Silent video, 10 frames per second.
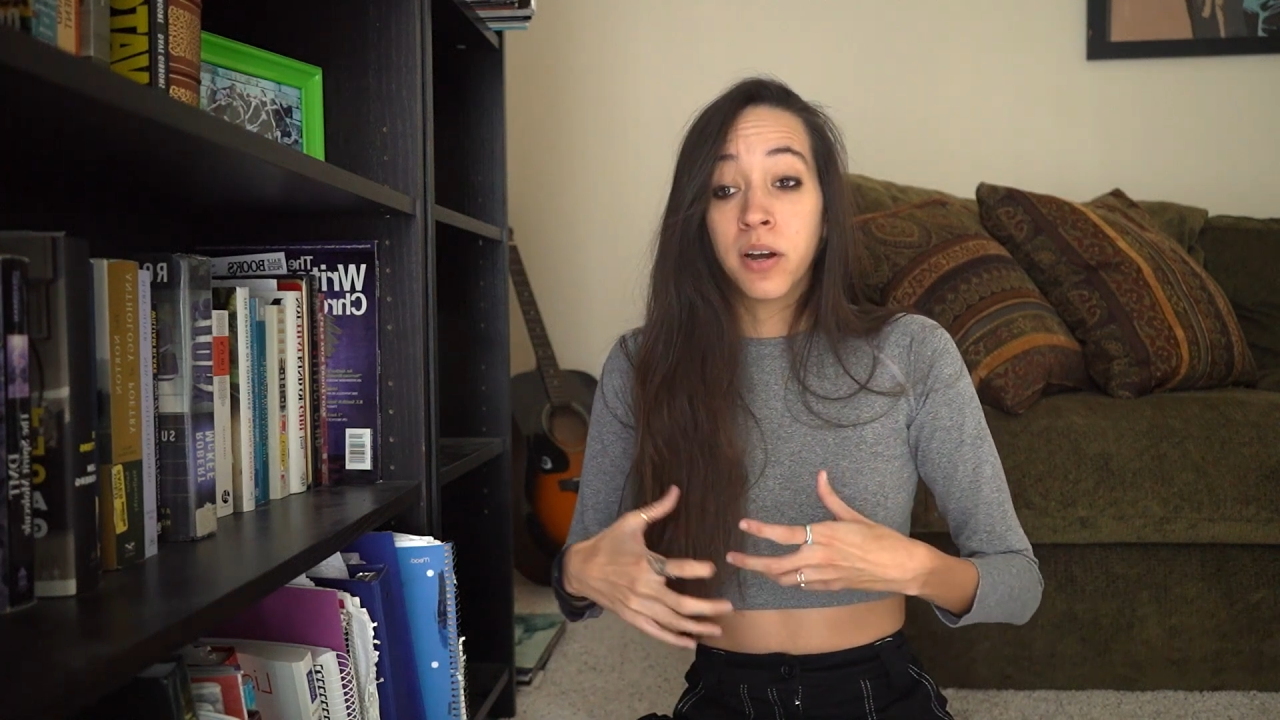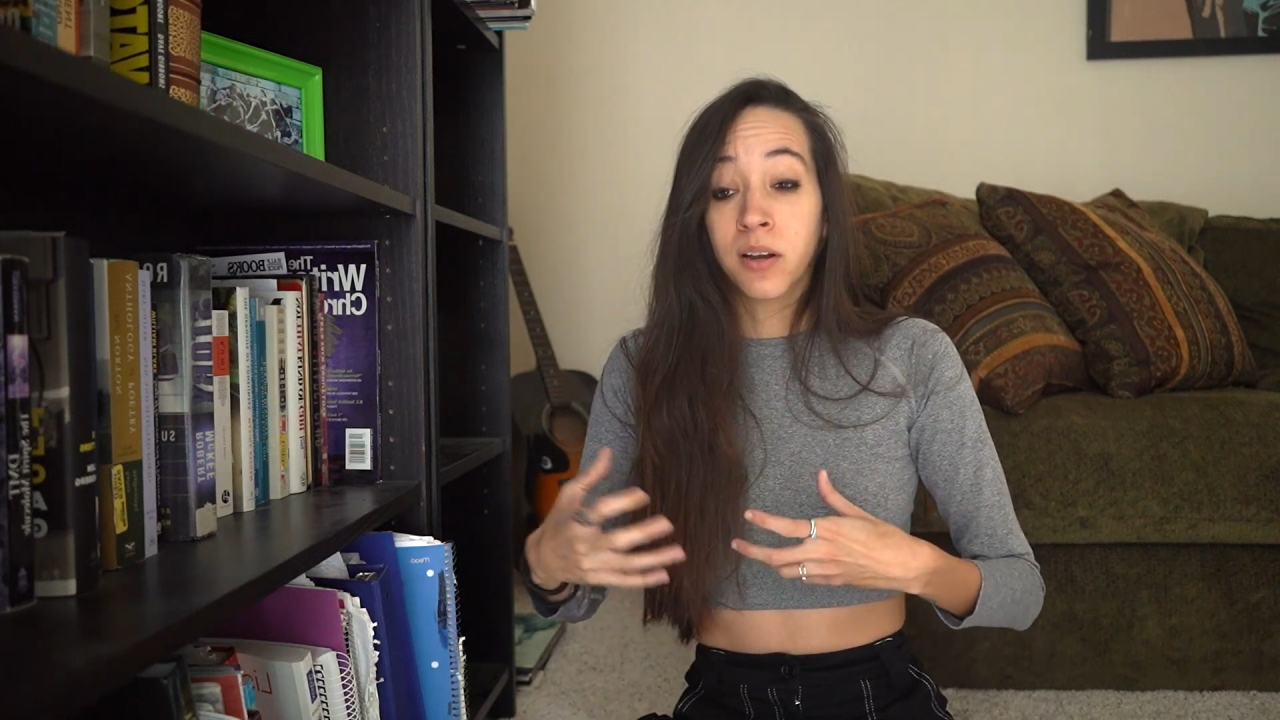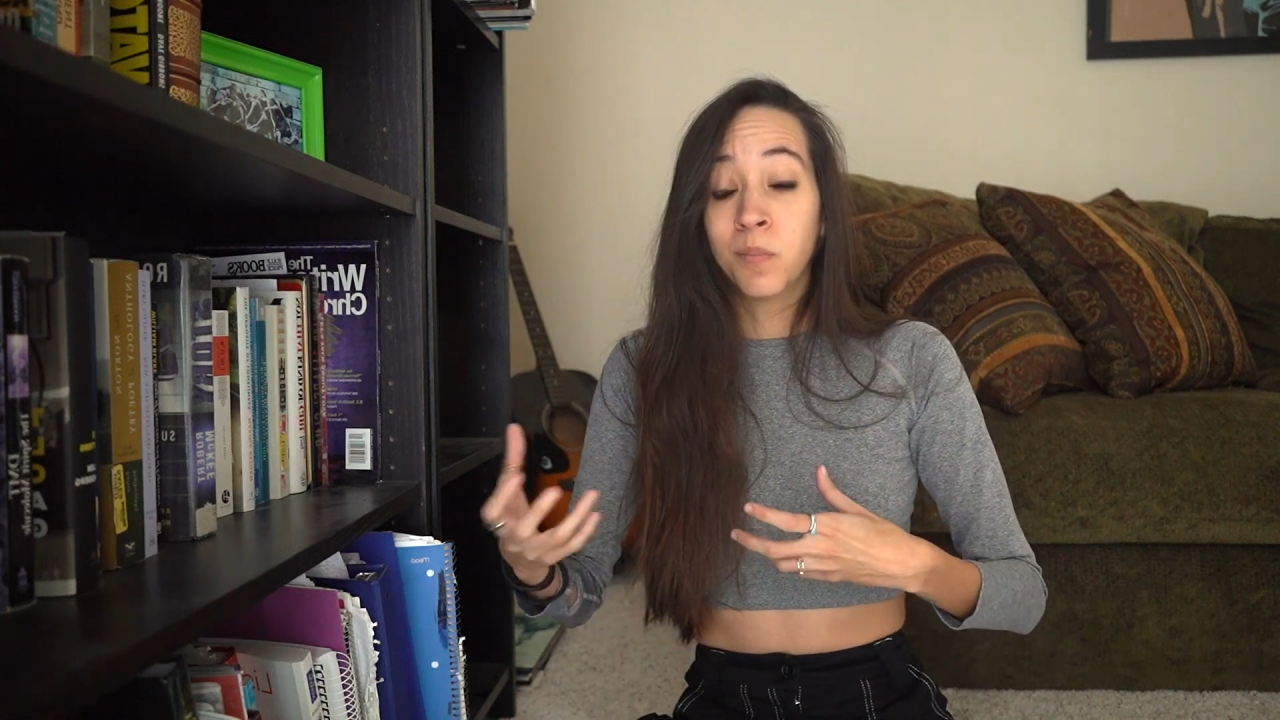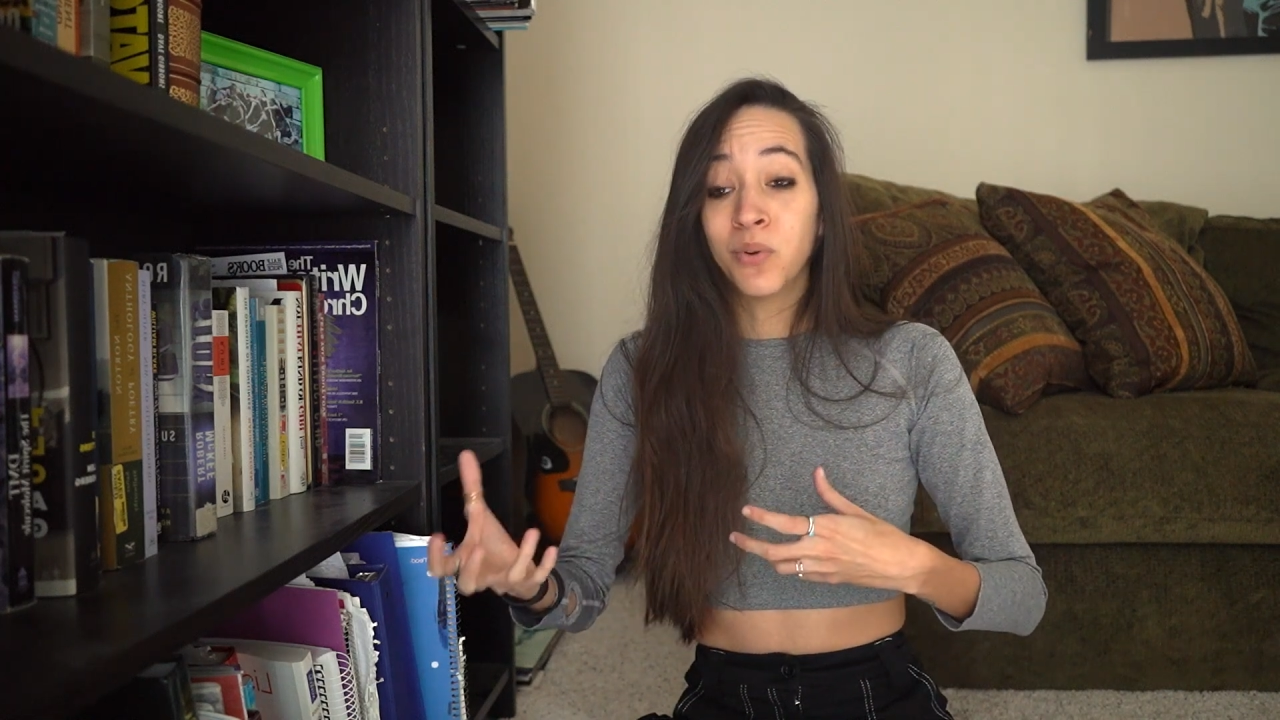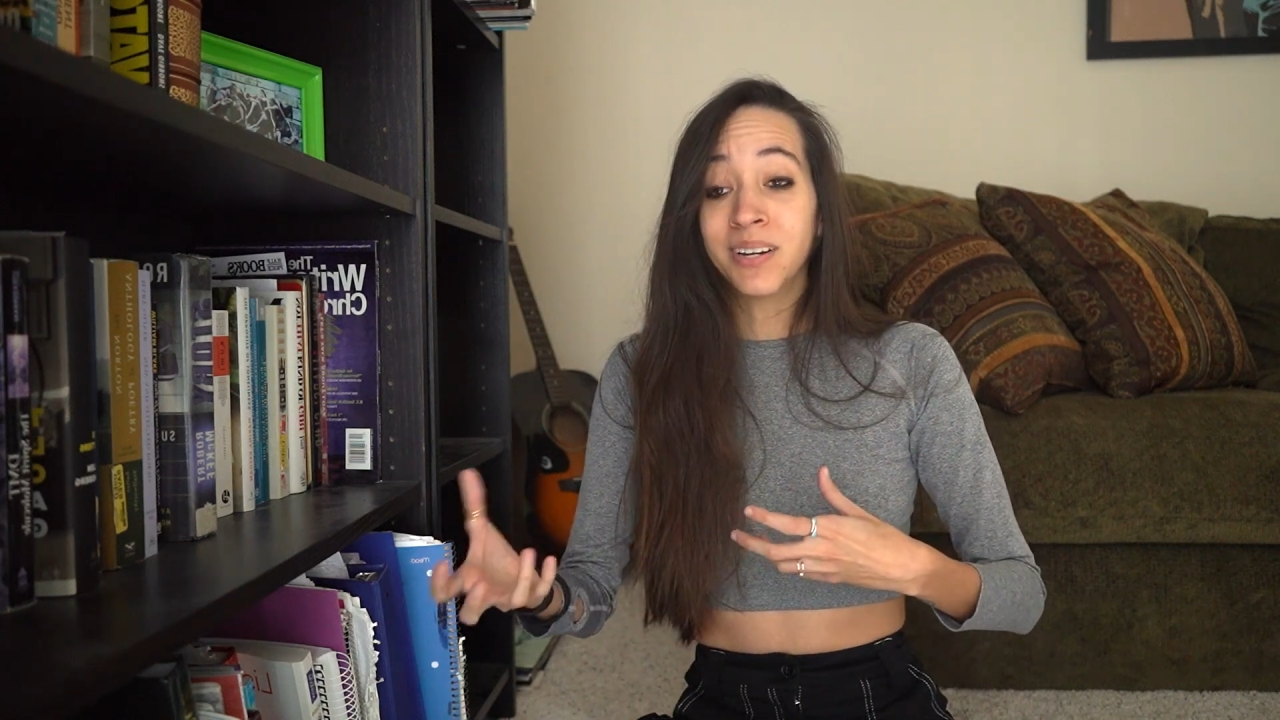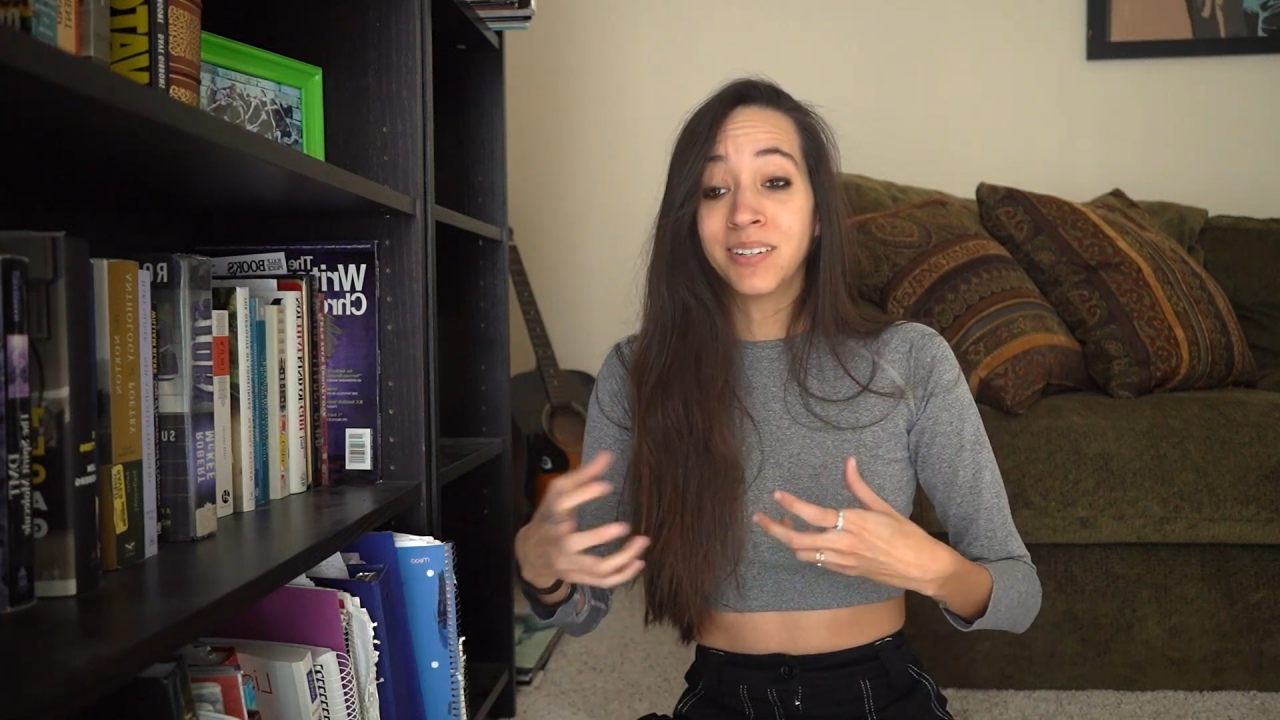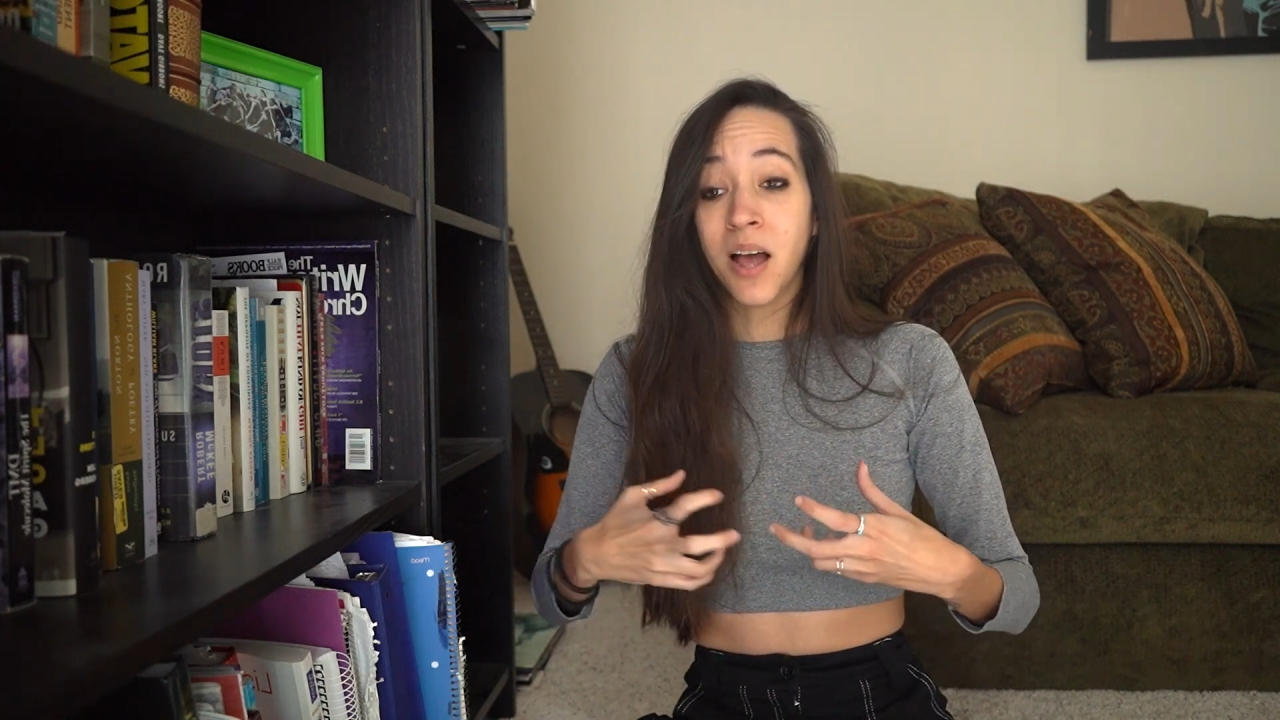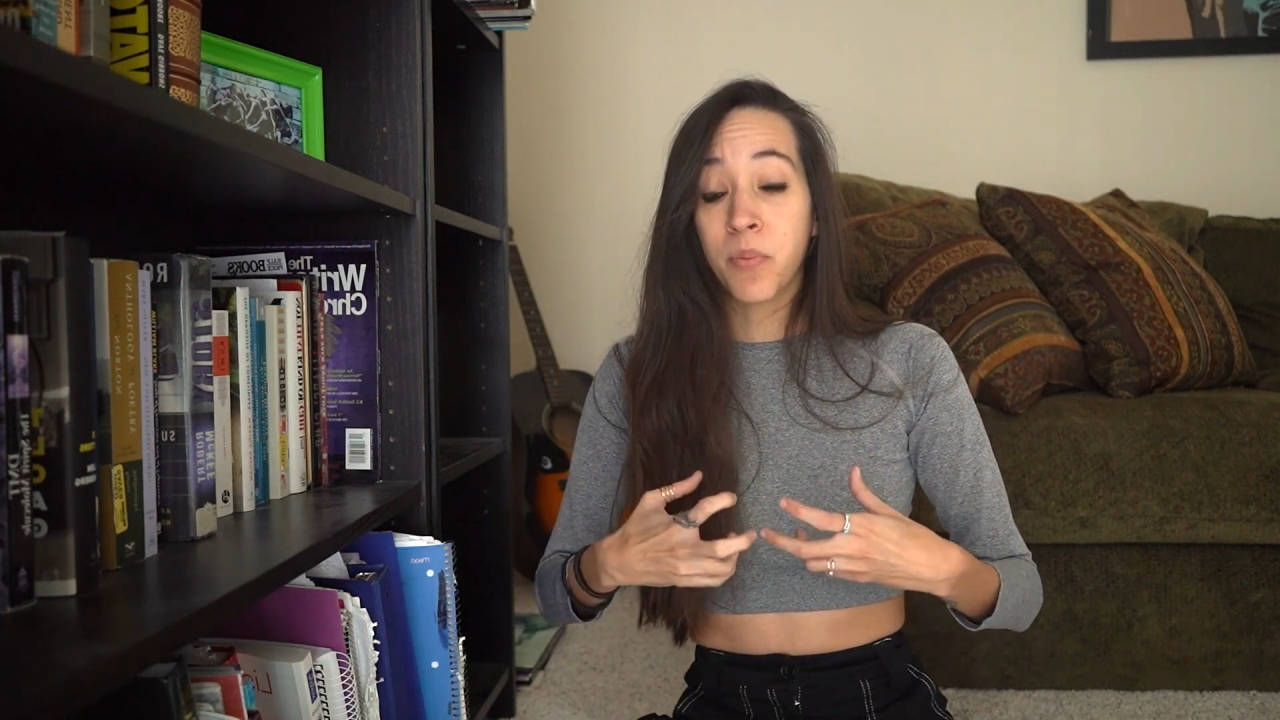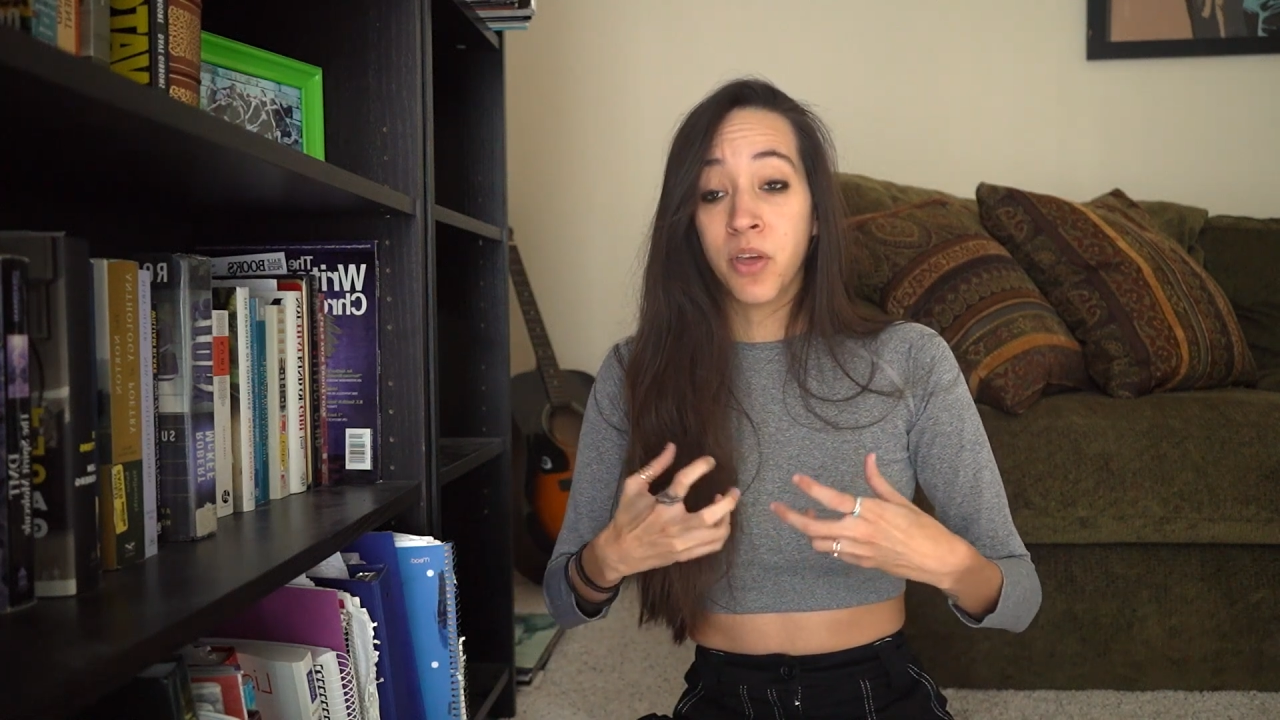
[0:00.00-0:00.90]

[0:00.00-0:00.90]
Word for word: it can bring depth